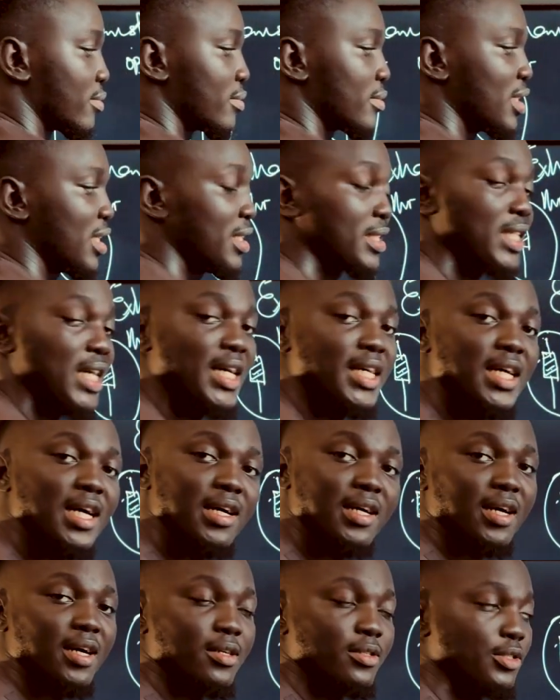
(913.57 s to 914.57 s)
inside our
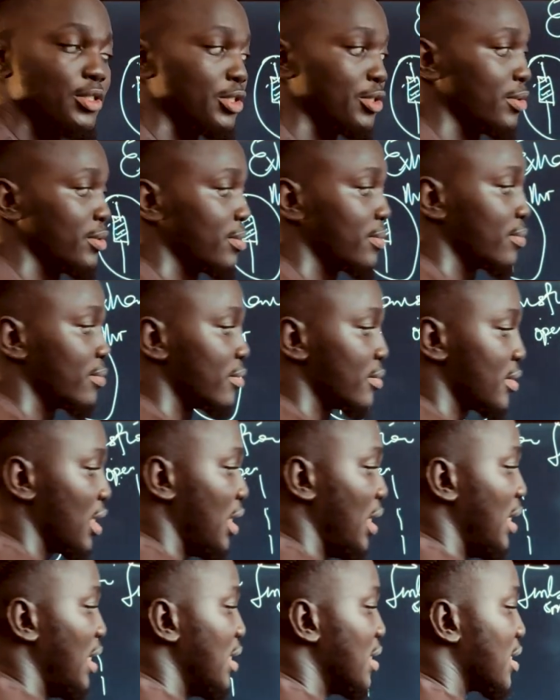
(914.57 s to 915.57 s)
candle
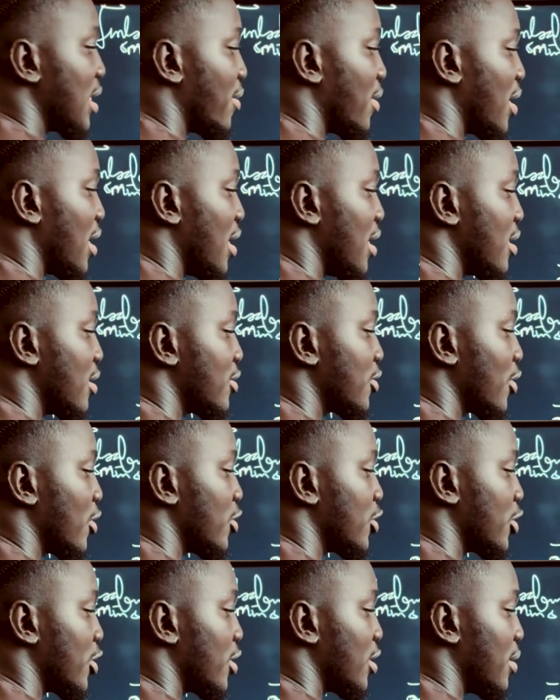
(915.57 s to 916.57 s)
is our
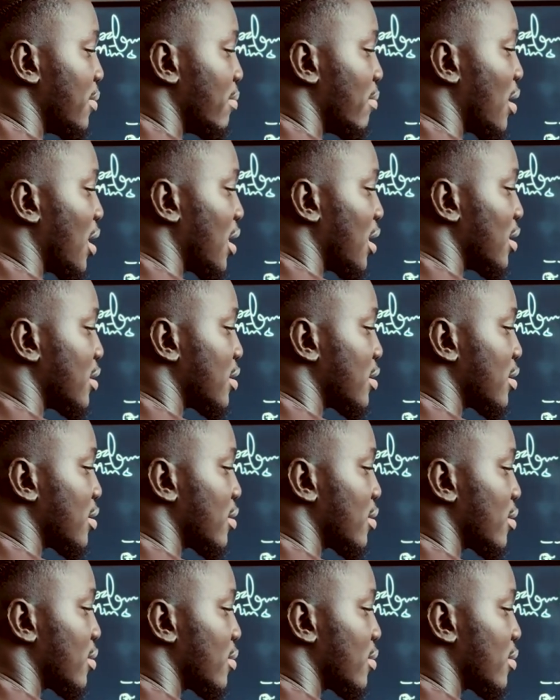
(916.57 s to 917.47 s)
exhaustion imbalance.